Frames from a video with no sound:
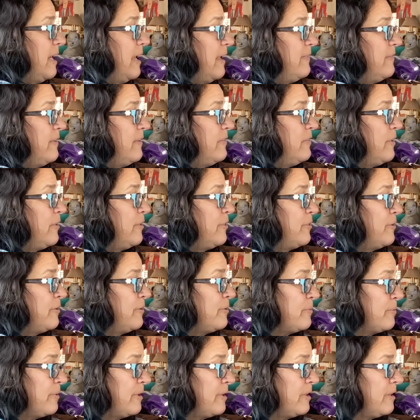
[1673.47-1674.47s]
And then the
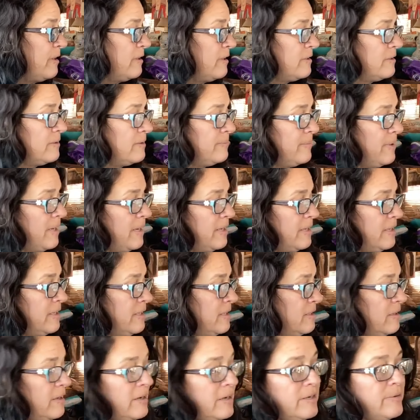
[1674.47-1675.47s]
third one
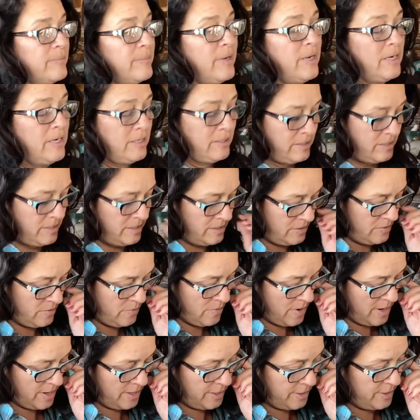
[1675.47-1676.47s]
automatic, automatically
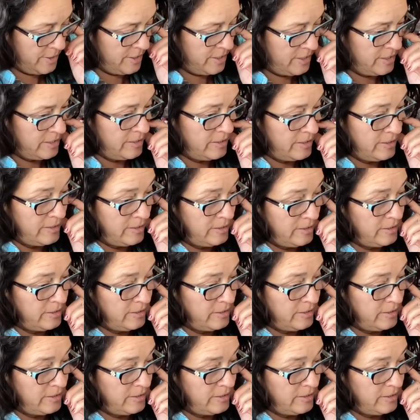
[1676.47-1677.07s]
acquired it.